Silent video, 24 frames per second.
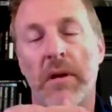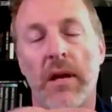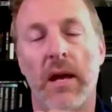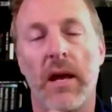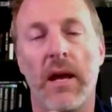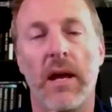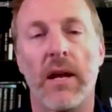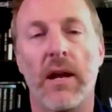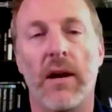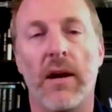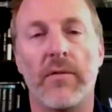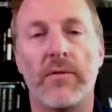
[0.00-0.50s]

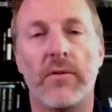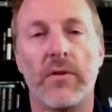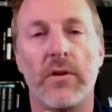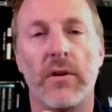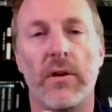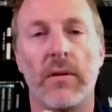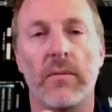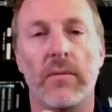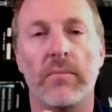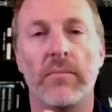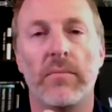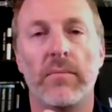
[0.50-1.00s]
enough
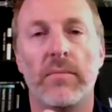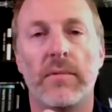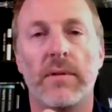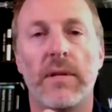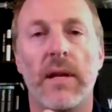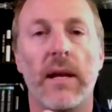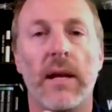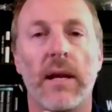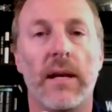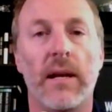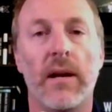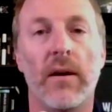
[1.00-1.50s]
to
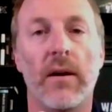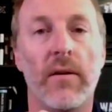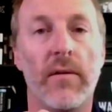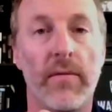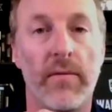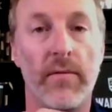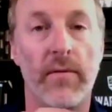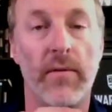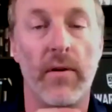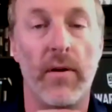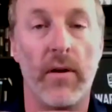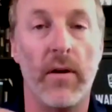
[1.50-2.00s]
take
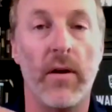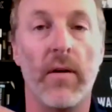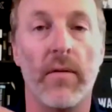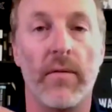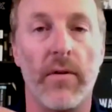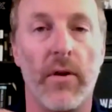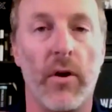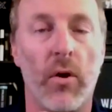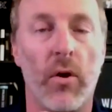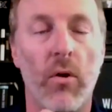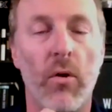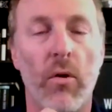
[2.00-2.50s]
care
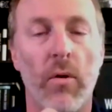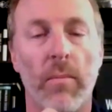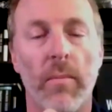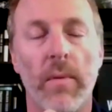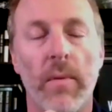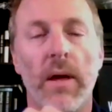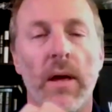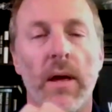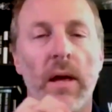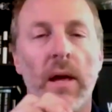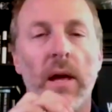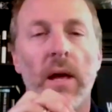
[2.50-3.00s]
of their
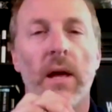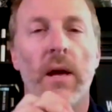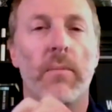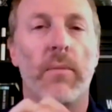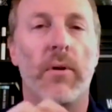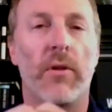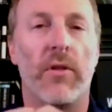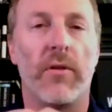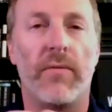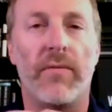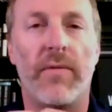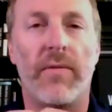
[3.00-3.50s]
home.
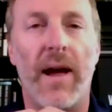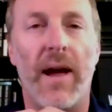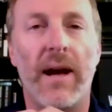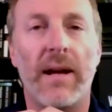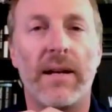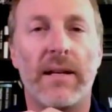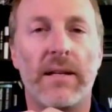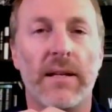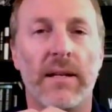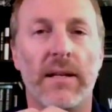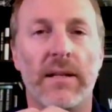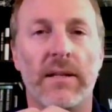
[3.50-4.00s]
But the
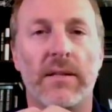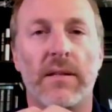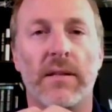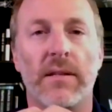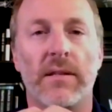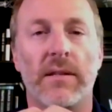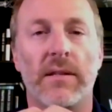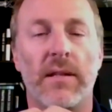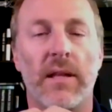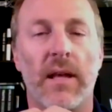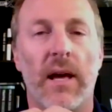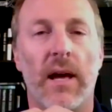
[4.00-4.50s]
fact
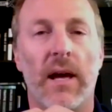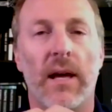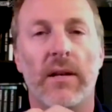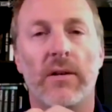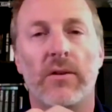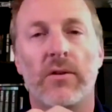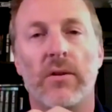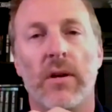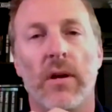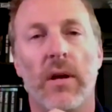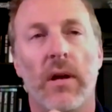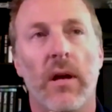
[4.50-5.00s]
is
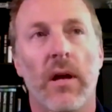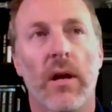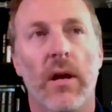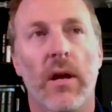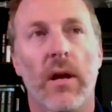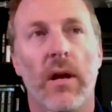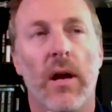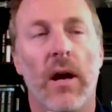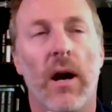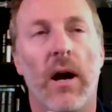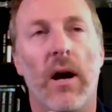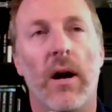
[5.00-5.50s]
that
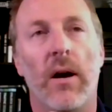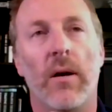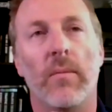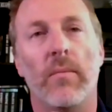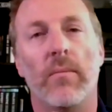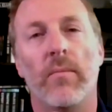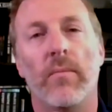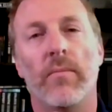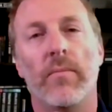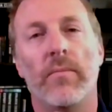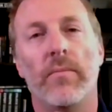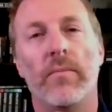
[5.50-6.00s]

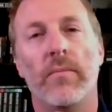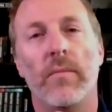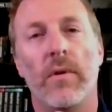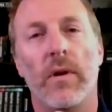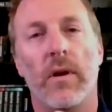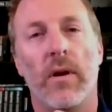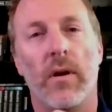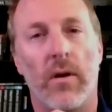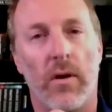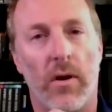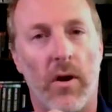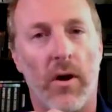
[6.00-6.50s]
on
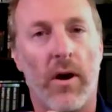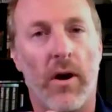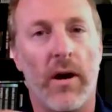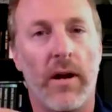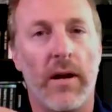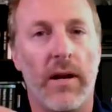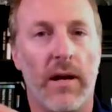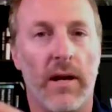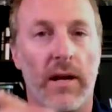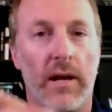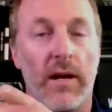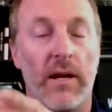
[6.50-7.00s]

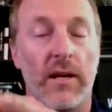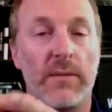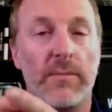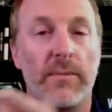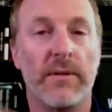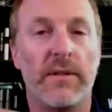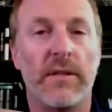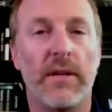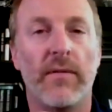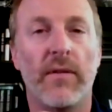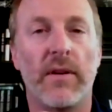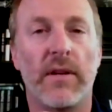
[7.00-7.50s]
a
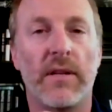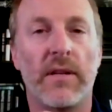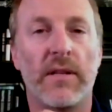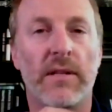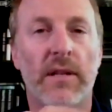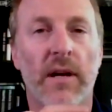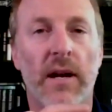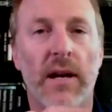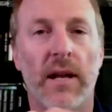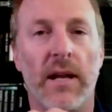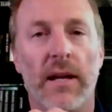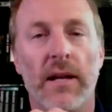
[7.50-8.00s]
specific
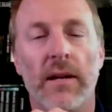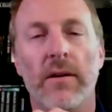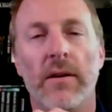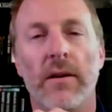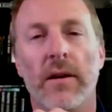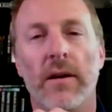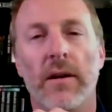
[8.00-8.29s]
study